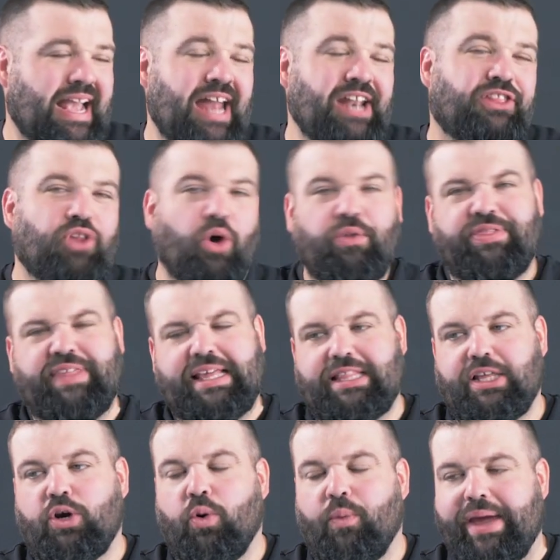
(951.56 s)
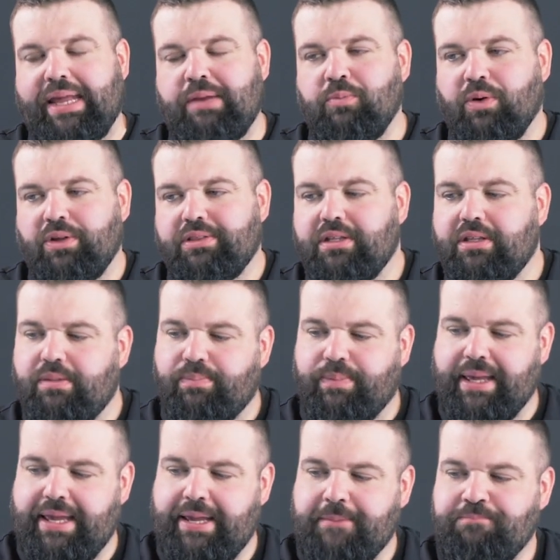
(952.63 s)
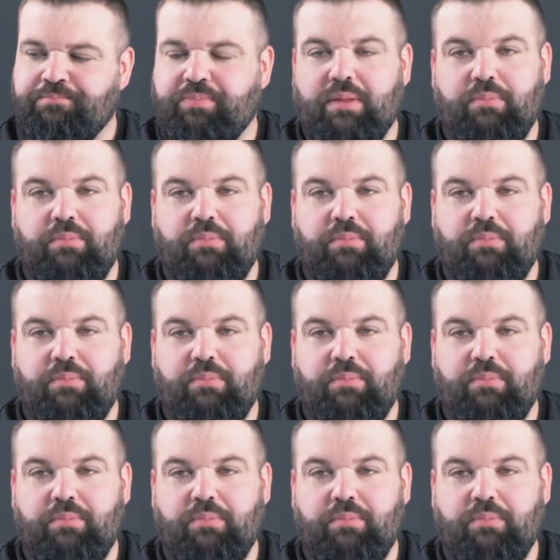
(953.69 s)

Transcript: I don't think the Queen wanted to be